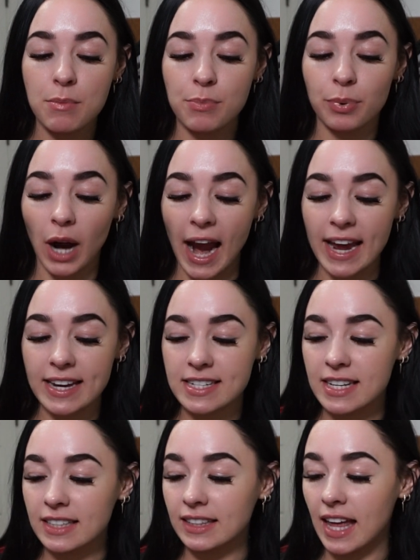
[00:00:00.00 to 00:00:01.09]

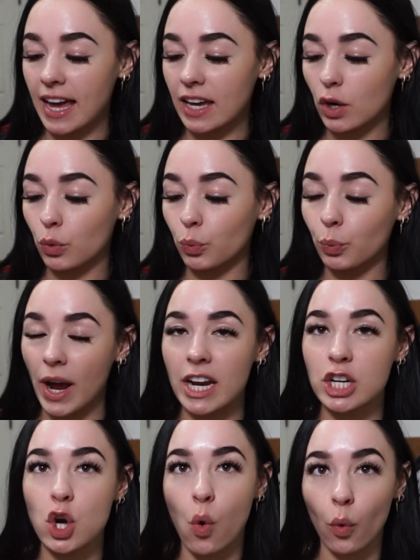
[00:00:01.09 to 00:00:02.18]
bright, like
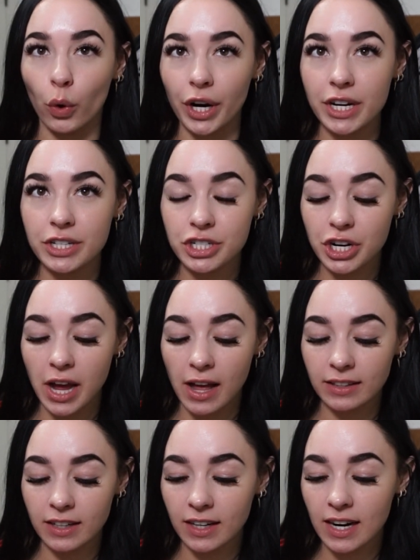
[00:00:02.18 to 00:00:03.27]
reddish orange
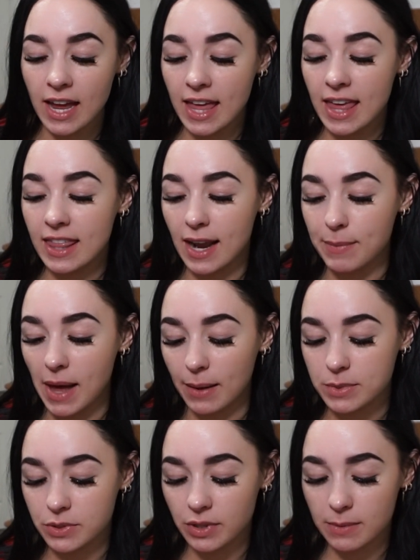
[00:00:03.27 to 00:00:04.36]
color that I'm
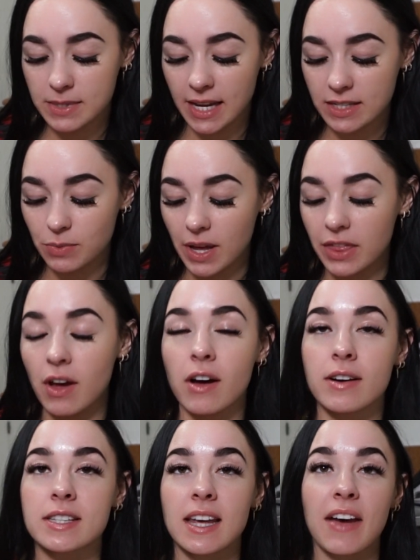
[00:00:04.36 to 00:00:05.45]
absolutely obsessed with.
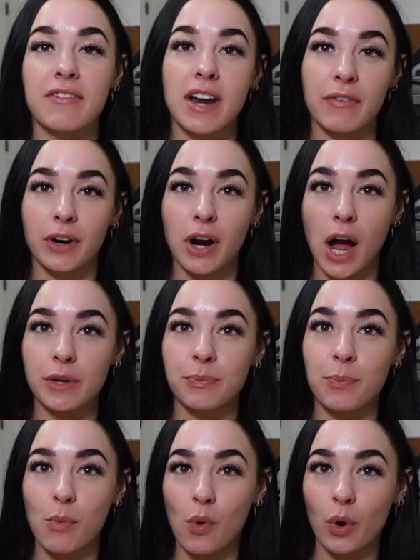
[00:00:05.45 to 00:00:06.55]
Honestly, I've never gotten
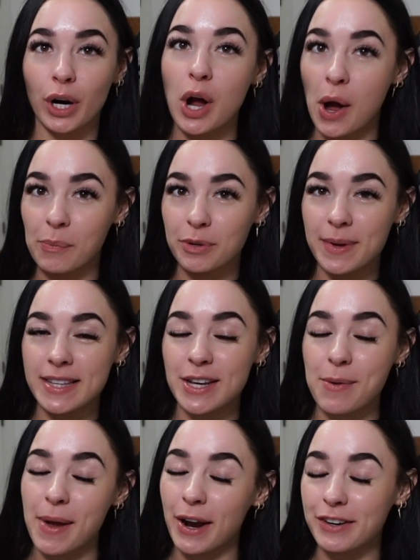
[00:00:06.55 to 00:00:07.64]
more compliments on
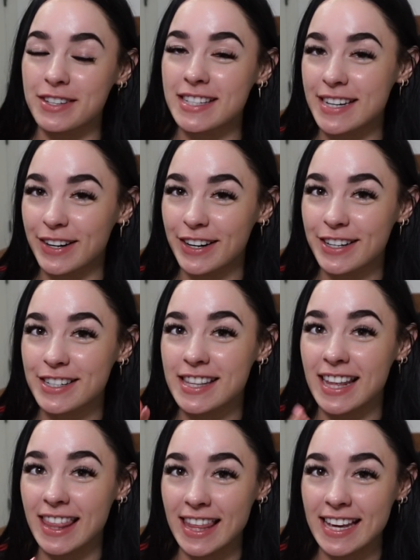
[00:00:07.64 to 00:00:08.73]
a pair of sneakers
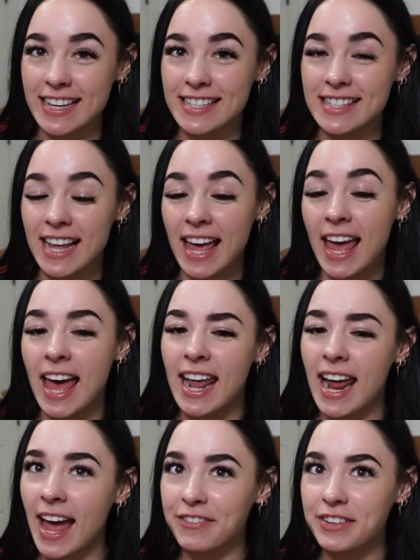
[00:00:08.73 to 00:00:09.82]
than these, and
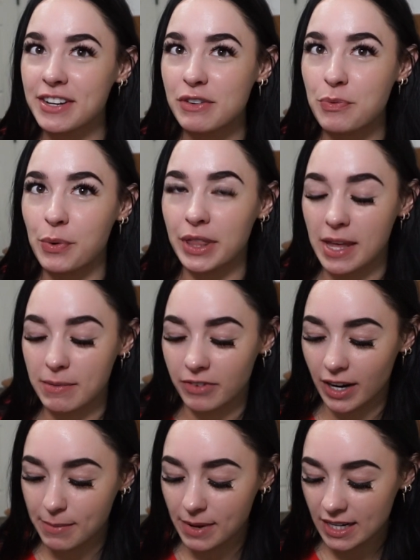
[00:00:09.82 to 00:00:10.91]
I haven't even worn them
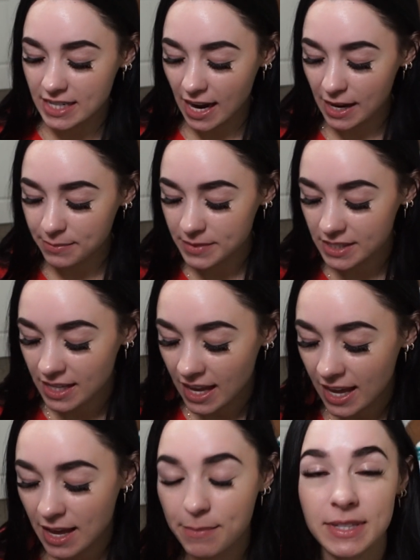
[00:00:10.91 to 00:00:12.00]
very many times,
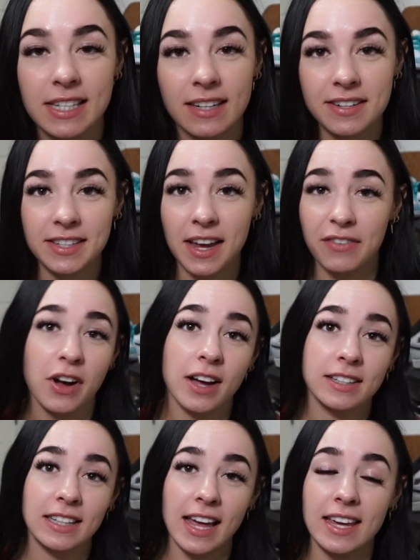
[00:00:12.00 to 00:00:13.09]
but seriously, I've
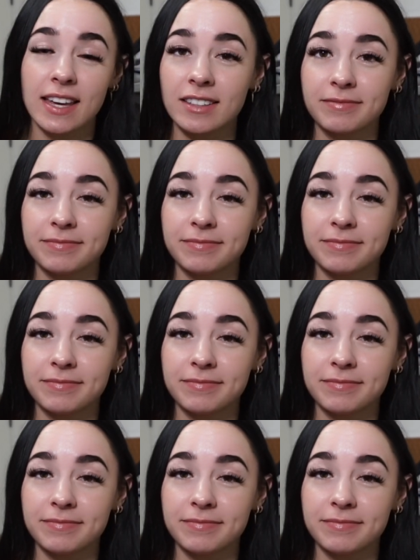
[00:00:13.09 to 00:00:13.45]
gotten like